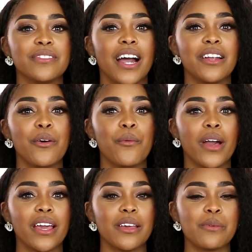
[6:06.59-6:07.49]
I don't
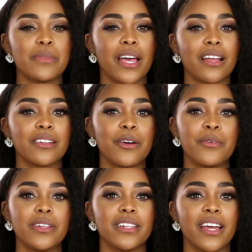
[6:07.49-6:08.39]
want him like
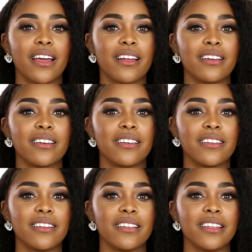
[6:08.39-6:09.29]
knowing that,
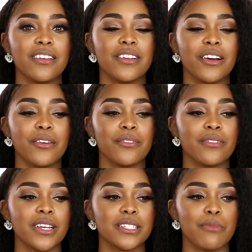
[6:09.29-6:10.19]
you know,
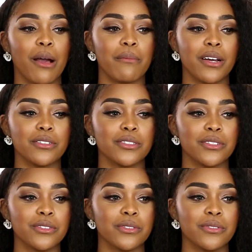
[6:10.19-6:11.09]
his mom goes
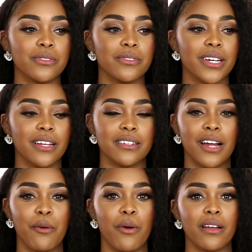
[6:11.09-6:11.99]
through hell and
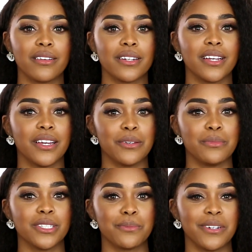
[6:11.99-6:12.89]
hot water to get him
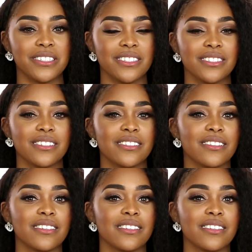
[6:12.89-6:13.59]
his presents.